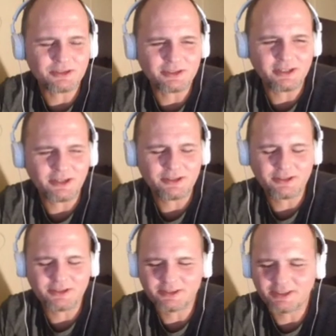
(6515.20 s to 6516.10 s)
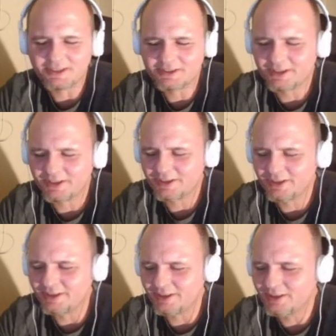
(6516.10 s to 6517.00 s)
Alliant last Saturday
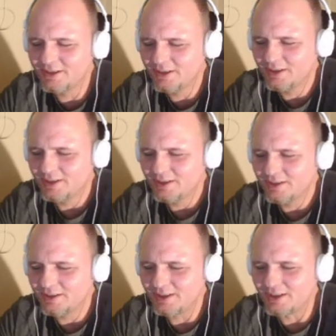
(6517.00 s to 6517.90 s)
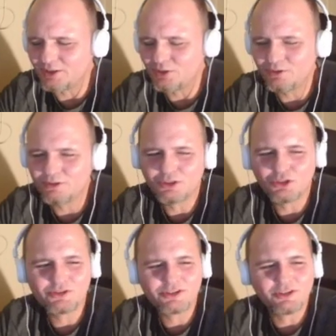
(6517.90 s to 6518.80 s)
night. Yeah, the whole
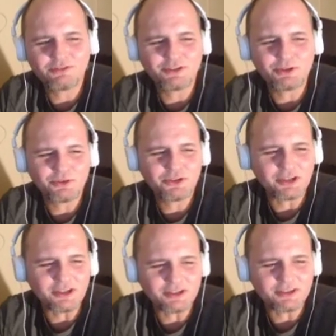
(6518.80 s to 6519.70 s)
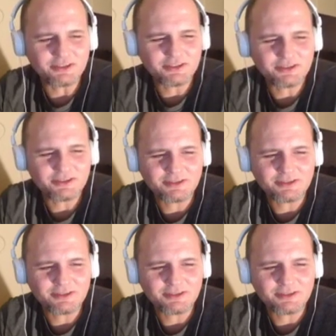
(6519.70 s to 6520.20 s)
using the phone thing is